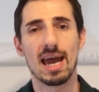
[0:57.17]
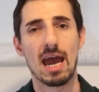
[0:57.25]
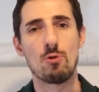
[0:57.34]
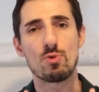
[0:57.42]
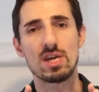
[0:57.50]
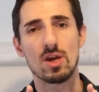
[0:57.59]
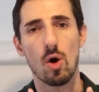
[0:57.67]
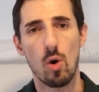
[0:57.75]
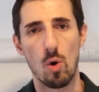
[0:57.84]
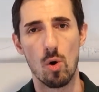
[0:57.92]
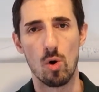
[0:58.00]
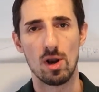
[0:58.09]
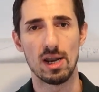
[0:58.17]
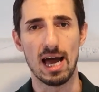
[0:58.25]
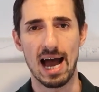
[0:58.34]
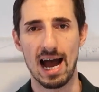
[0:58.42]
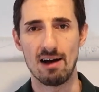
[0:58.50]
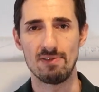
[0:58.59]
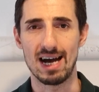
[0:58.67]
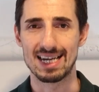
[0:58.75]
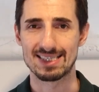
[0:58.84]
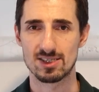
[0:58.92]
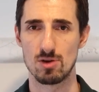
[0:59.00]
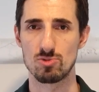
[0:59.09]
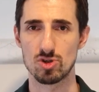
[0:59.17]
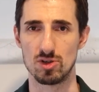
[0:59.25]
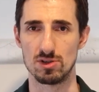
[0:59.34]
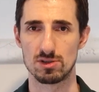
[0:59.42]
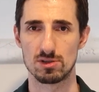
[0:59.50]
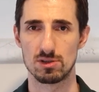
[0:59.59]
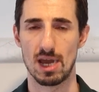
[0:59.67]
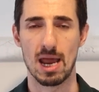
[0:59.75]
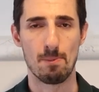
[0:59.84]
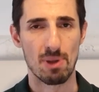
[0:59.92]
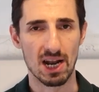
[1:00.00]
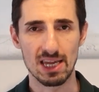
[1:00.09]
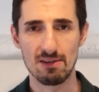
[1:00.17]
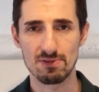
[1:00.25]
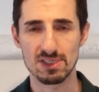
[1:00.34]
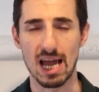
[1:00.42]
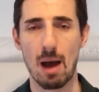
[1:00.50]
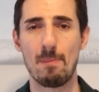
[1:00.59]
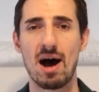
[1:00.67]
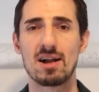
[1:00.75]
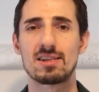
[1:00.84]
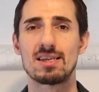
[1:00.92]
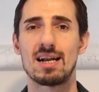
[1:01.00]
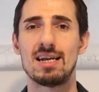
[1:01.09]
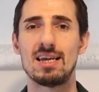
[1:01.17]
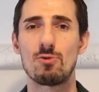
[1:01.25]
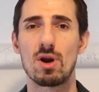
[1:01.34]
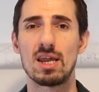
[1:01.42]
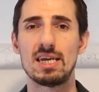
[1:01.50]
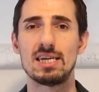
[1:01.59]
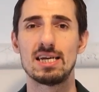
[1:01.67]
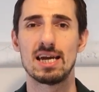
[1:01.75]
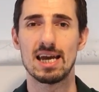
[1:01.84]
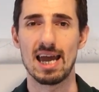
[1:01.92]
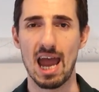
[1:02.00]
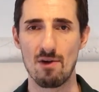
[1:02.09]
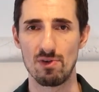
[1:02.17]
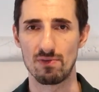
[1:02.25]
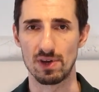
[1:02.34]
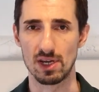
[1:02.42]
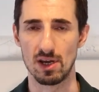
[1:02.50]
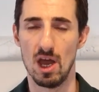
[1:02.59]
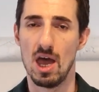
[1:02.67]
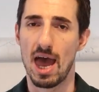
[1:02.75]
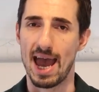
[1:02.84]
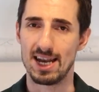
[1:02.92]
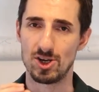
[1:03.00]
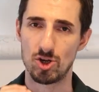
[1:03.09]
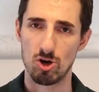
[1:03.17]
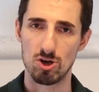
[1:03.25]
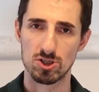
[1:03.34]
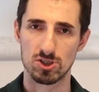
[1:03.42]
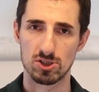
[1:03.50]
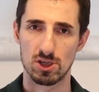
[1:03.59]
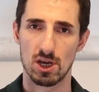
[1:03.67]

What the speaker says: And we all have assumptions and beliefs about literally everything. And those